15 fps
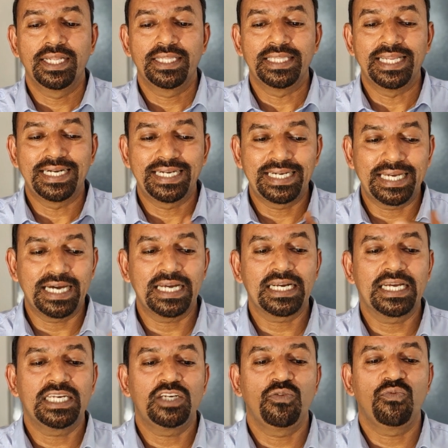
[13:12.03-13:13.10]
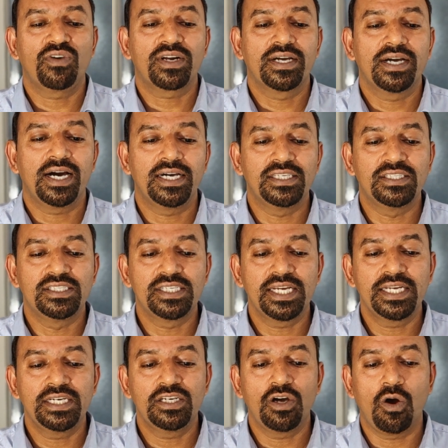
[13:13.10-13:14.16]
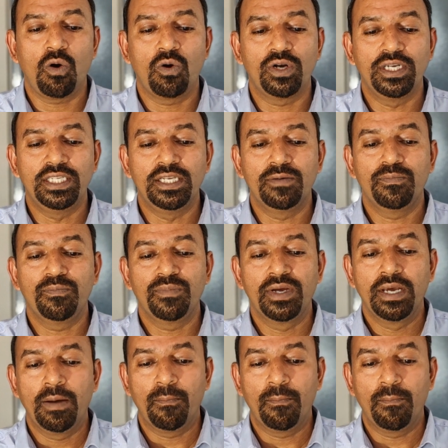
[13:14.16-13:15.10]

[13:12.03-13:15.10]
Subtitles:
the target work assigned on them